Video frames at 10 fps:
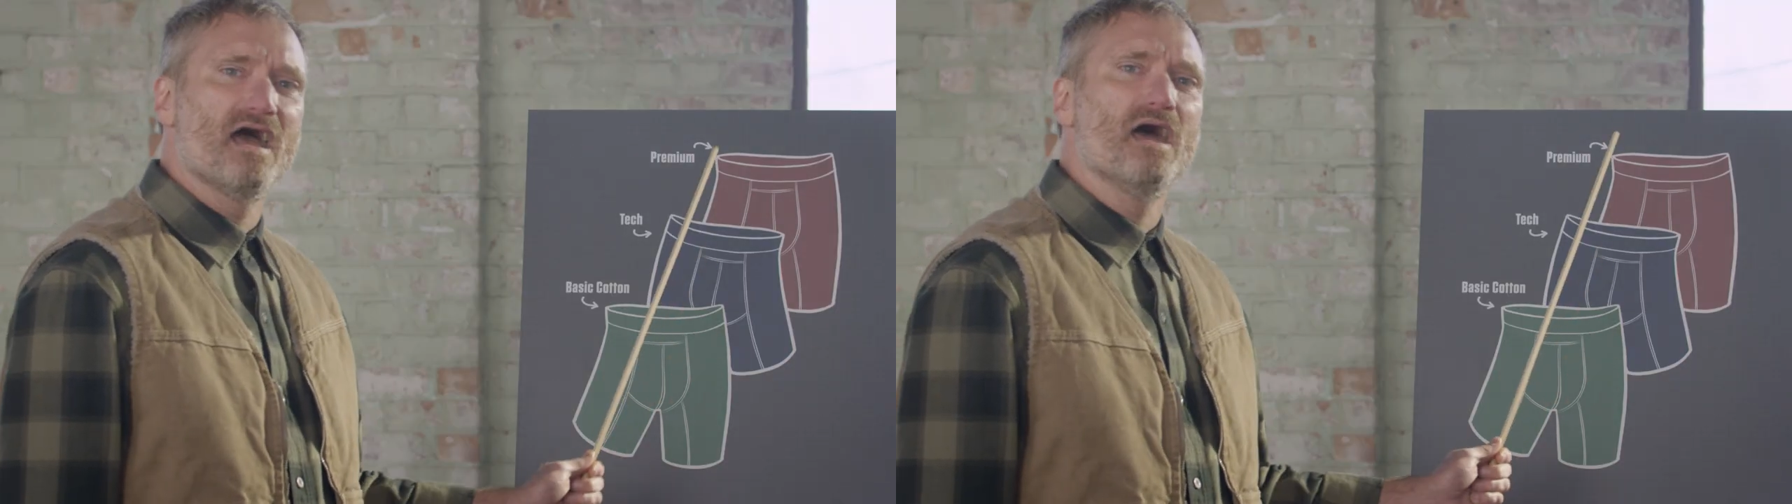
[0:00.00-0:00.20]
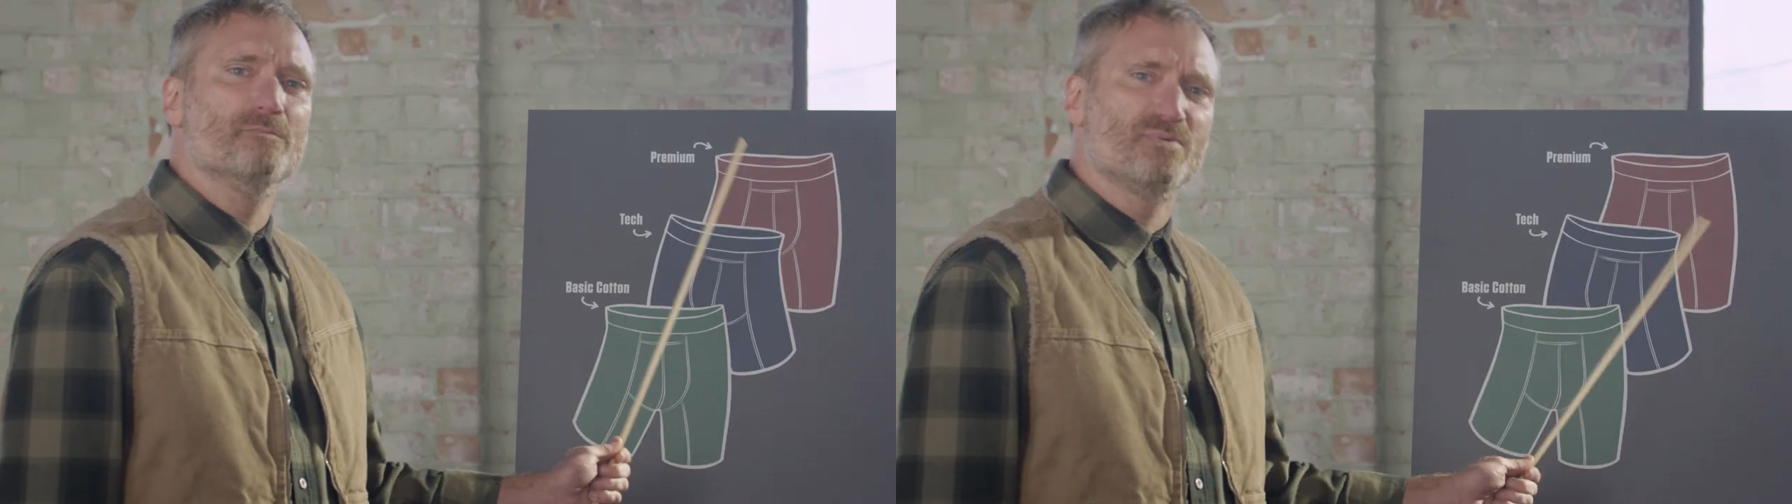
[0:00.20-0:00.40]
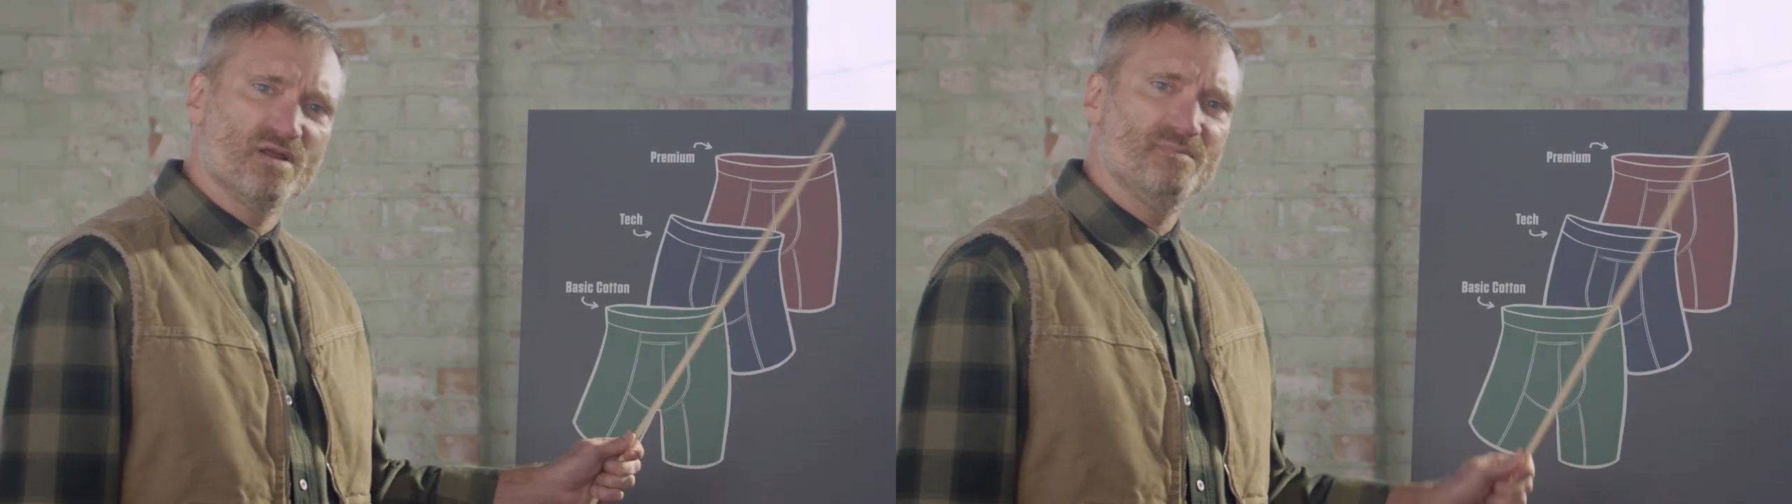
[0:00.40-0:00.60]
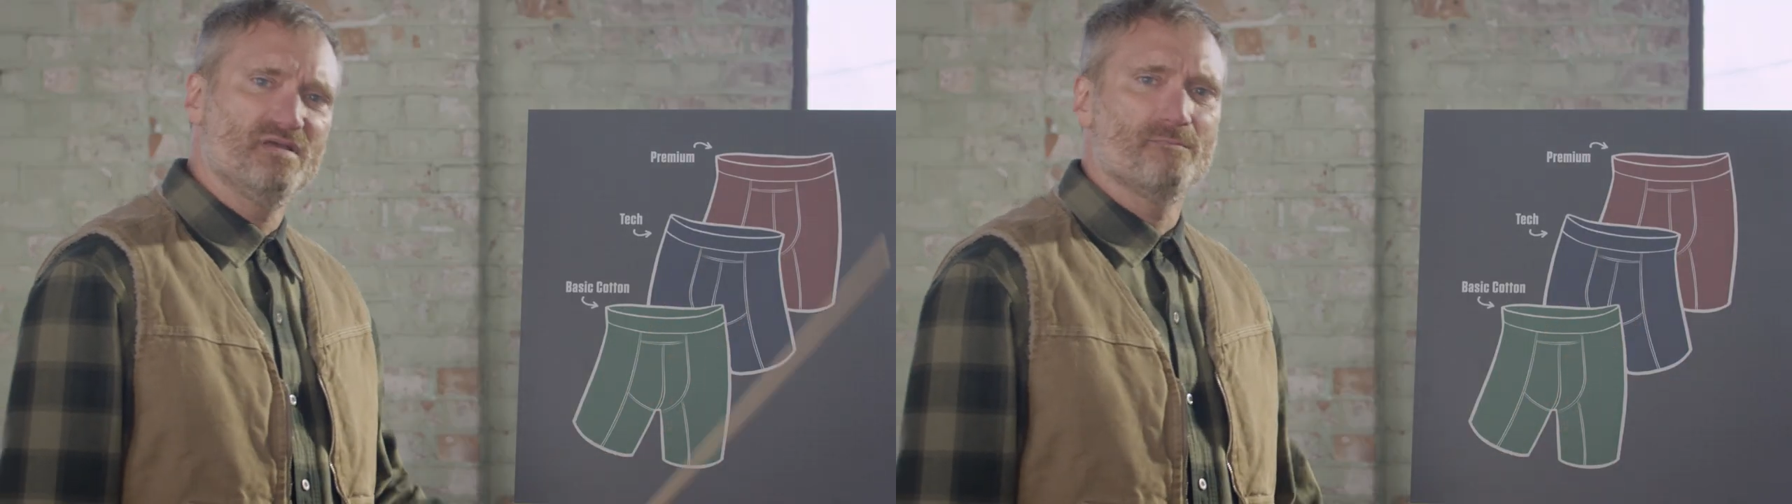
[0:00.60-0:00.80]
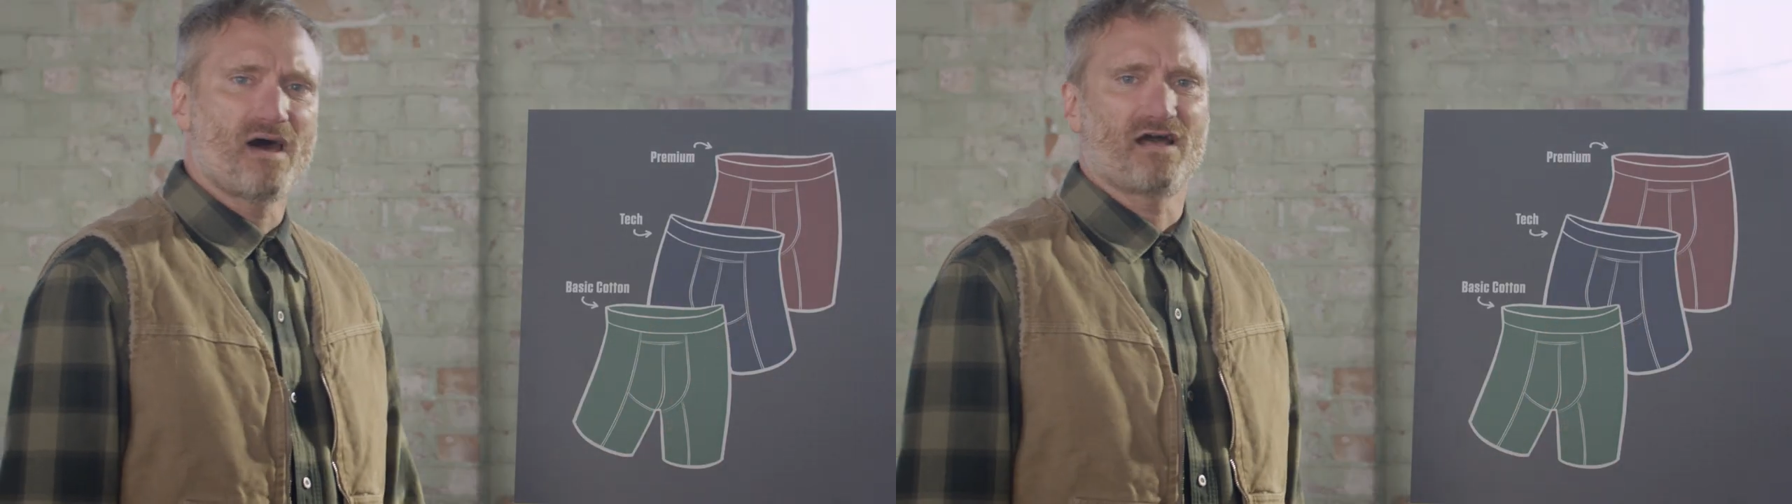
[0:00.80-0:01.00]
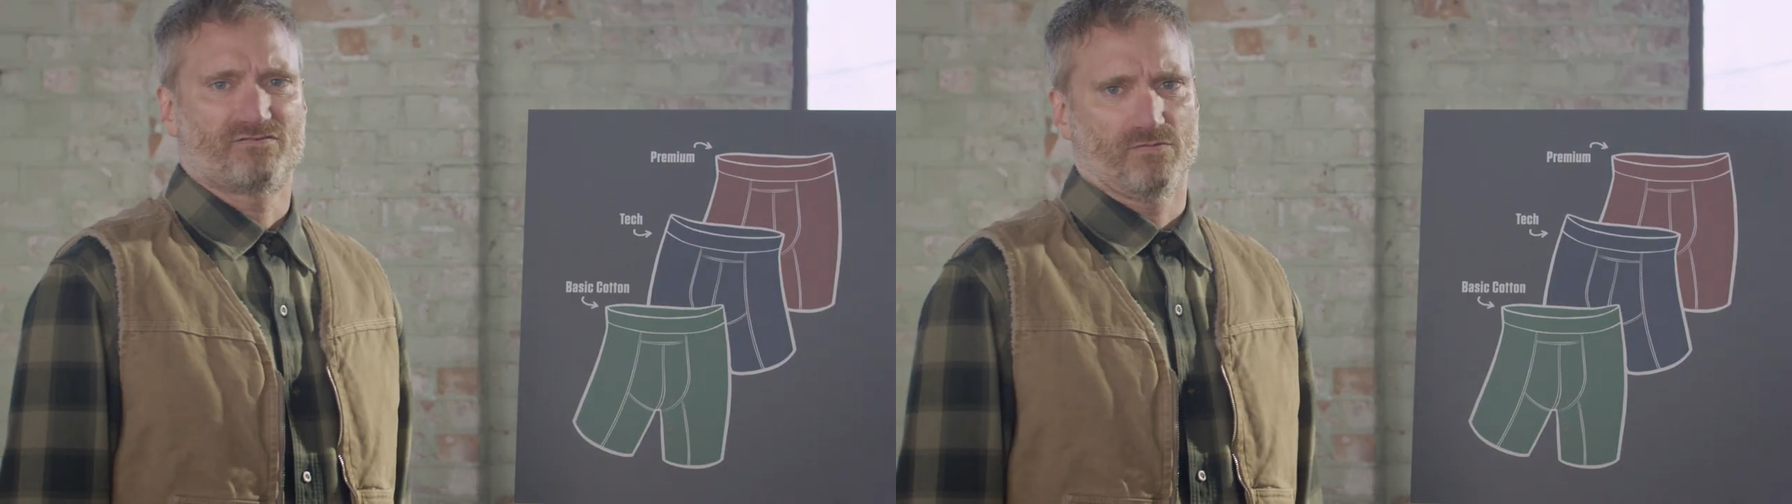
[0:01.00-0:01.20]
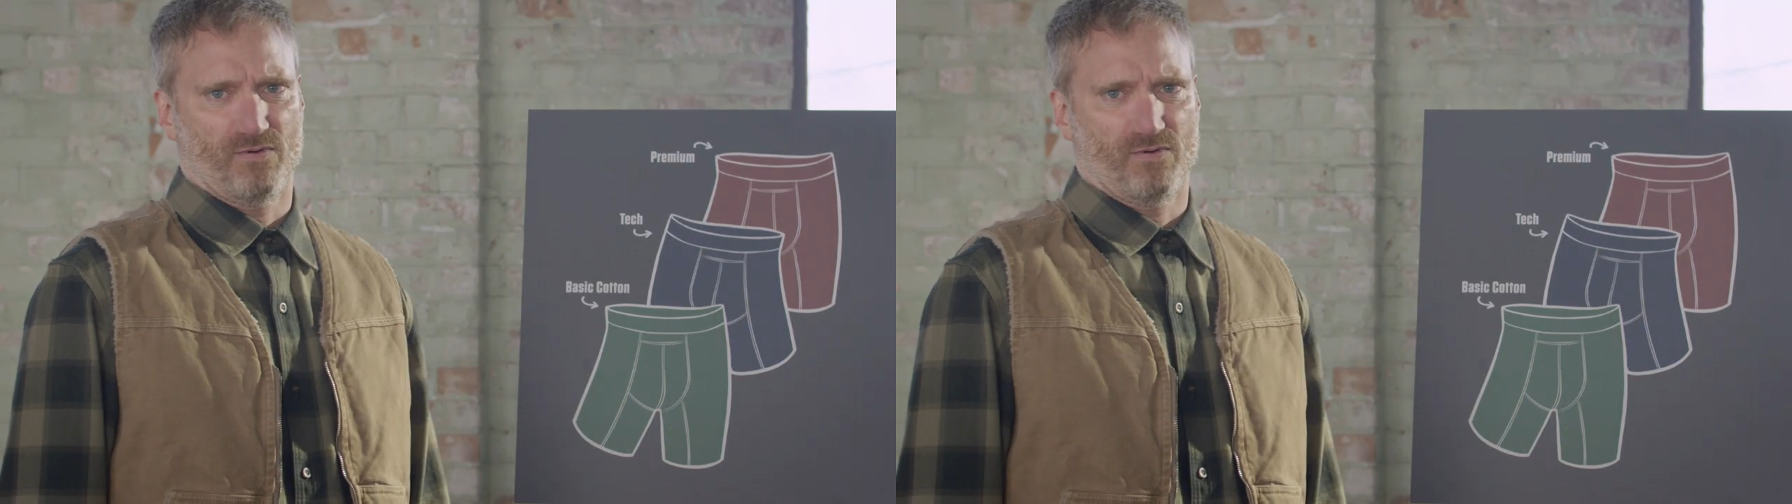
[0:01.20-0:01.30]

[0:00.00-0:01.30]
and premium boxer